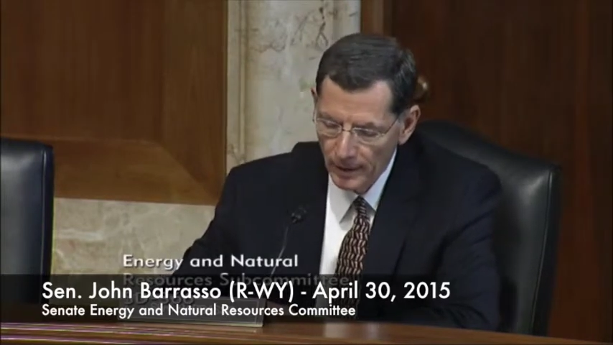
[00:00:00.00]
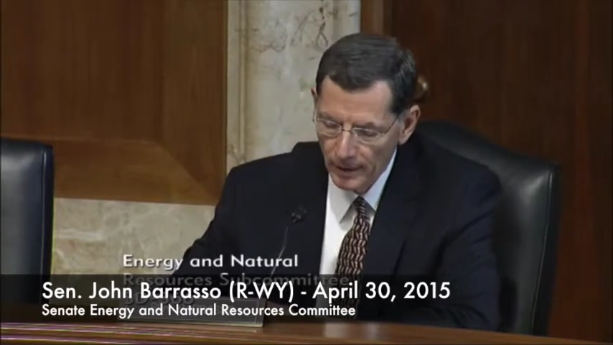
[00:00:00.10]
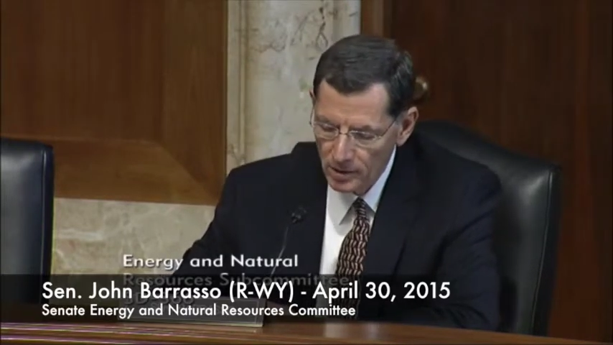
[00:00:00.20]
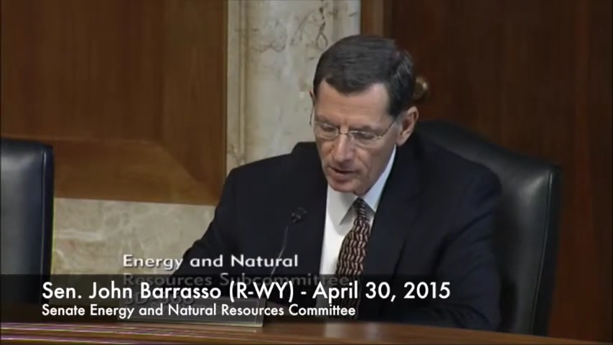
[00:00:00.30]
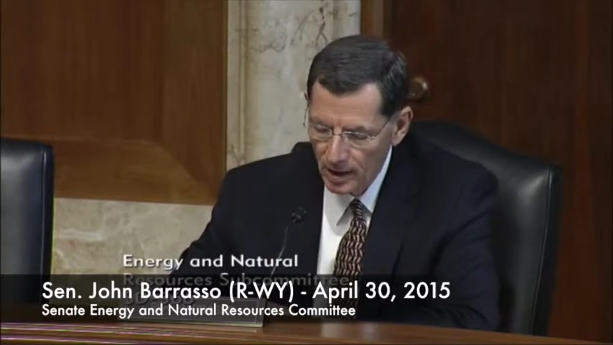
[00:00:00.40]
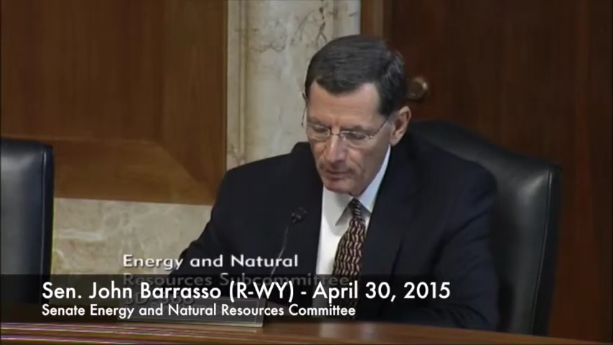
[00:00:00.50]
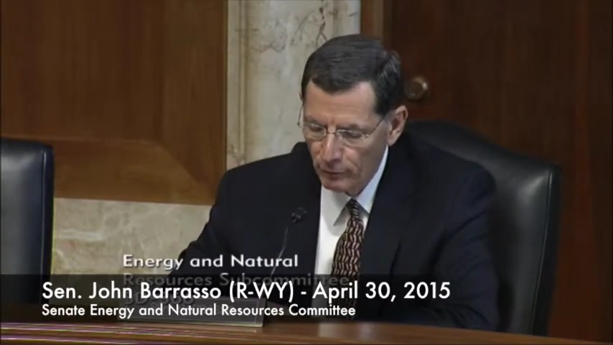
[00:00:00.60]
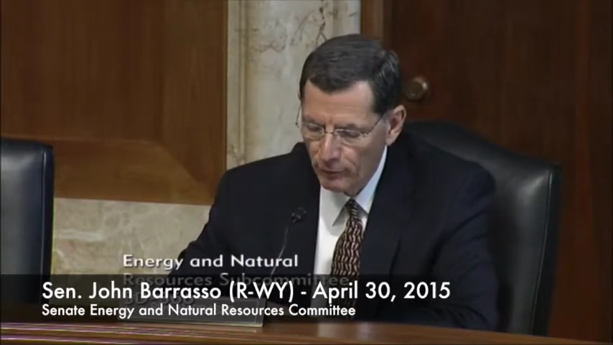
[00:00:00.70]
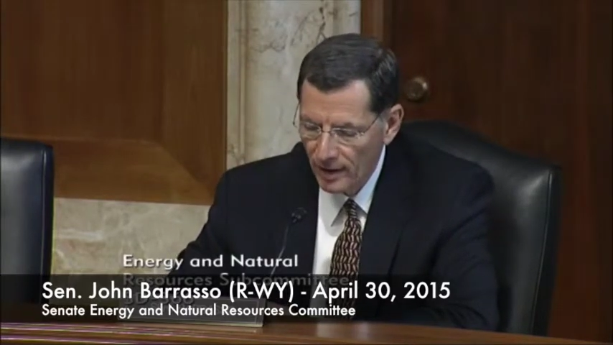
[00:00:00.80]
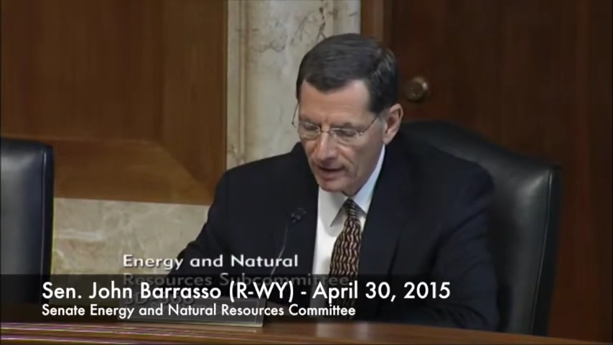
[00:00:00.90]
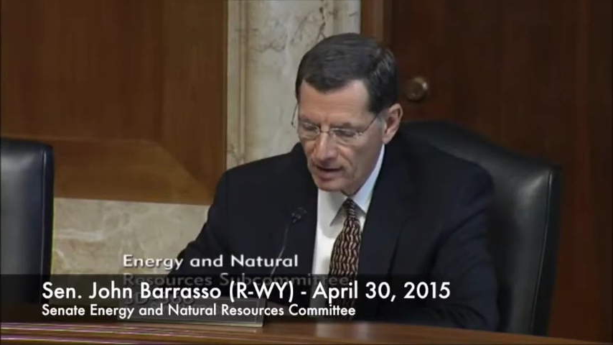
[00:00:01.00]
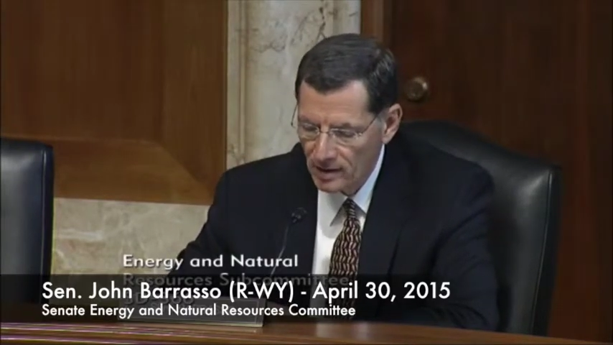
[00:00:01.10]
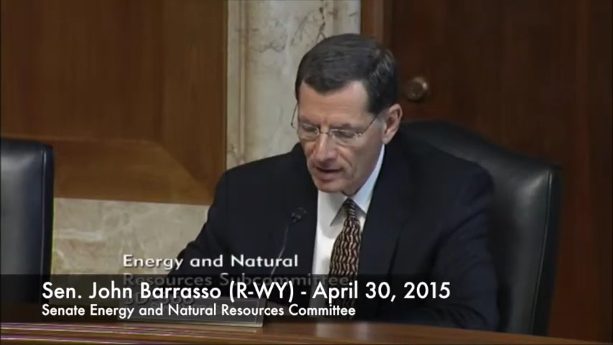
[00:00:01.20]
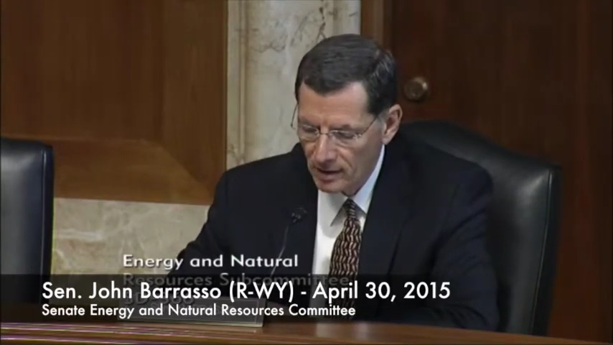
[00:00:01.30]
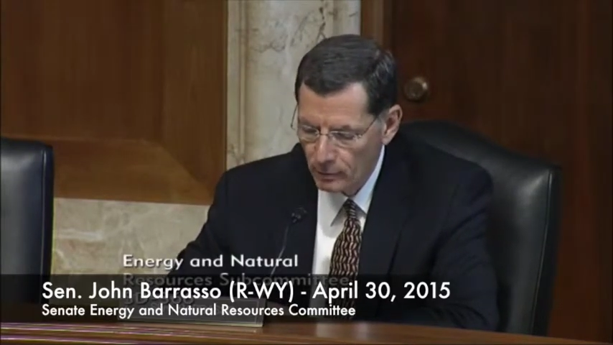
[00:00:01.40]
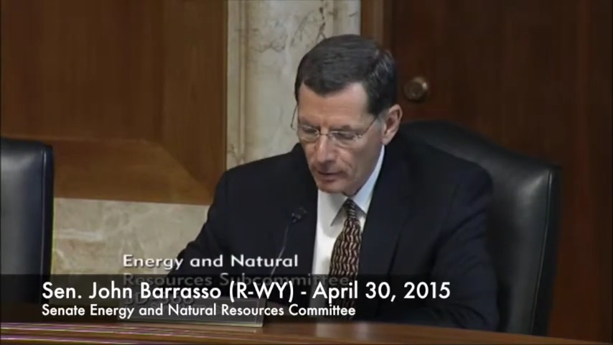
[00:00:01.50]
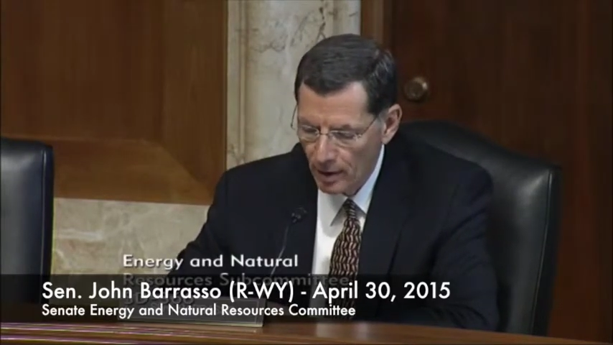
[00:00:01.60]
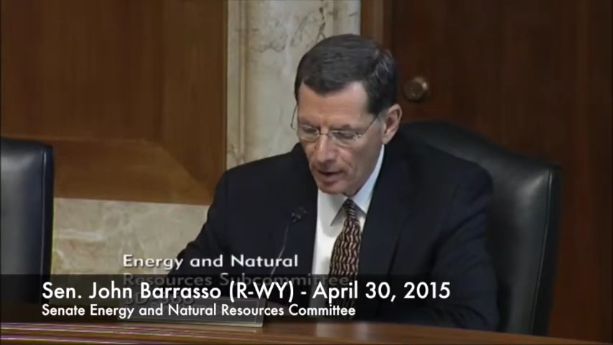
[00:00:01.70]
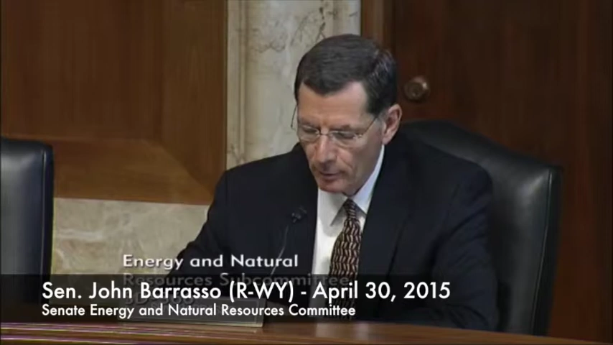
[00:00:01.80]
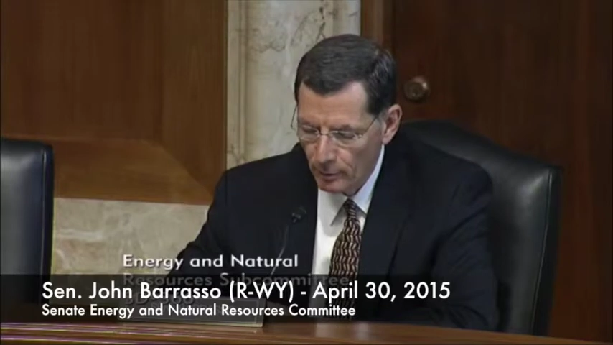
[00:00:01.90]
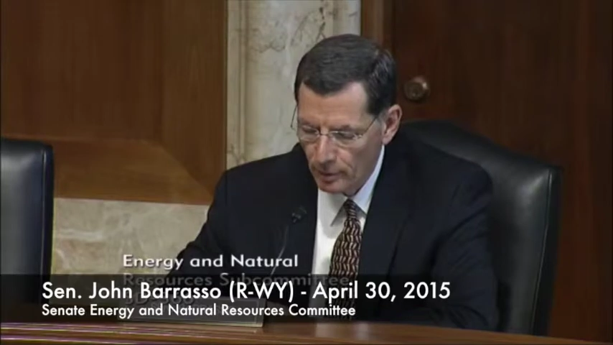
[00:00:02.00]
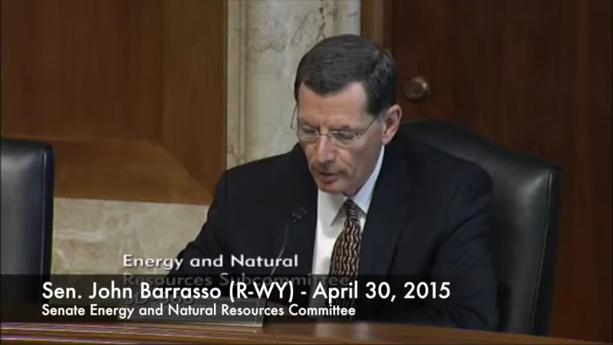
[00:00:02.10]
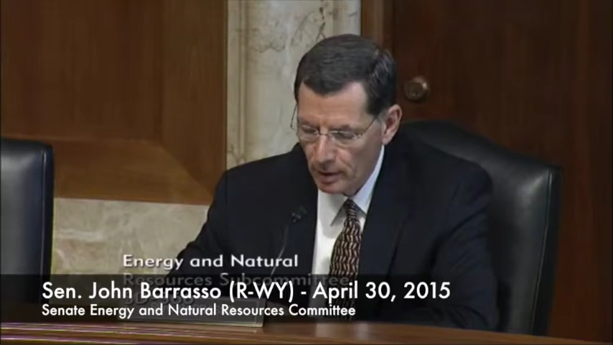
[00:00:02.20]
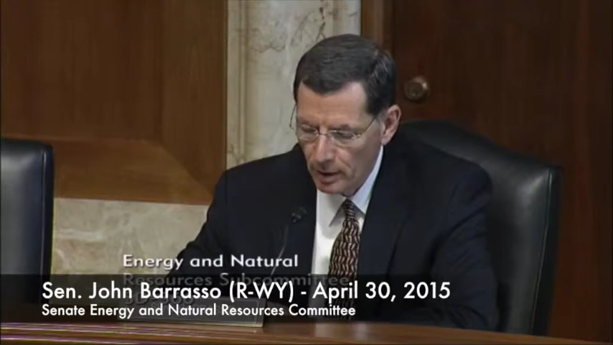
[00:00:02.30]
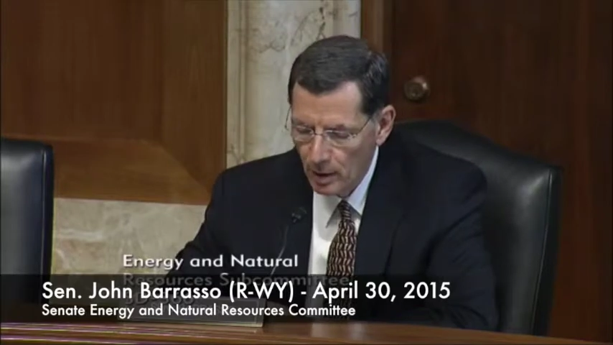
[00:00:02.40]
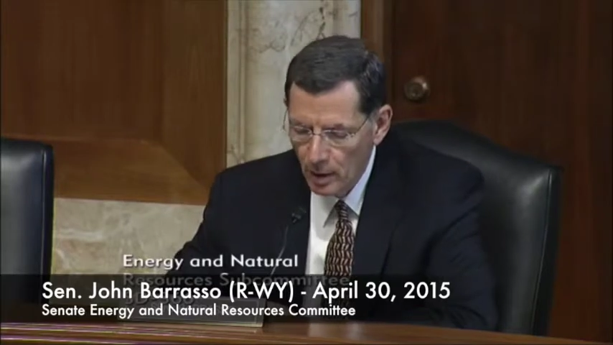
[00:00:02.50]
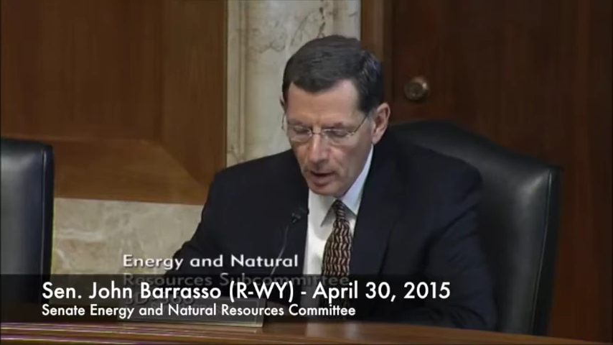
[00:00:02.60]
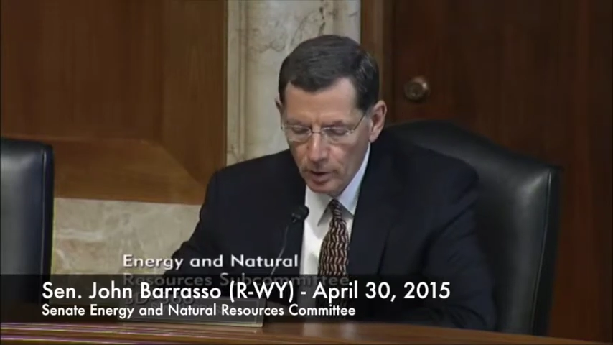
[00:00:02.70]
and instead provided states with an opportunity